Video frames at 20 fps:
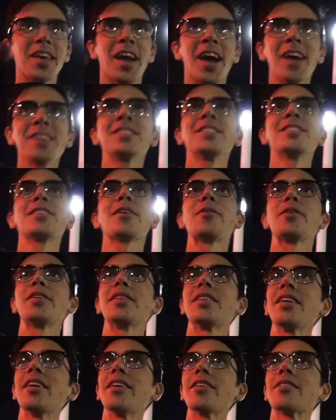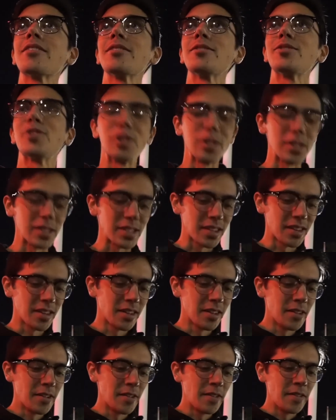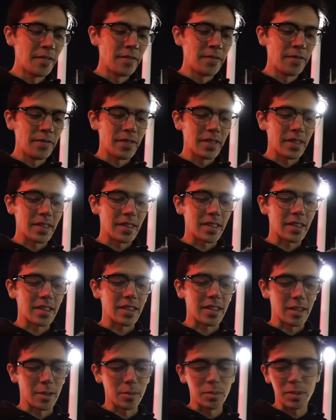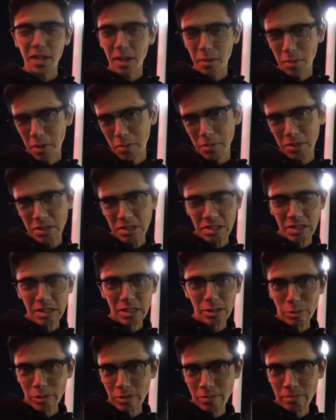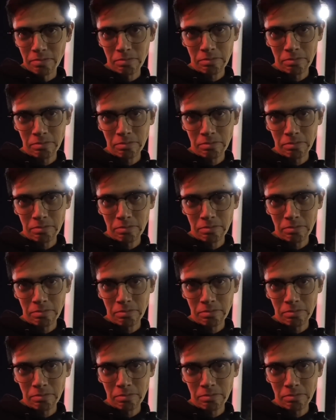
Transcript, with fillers: Cassie's already there because she's upset about missing this one.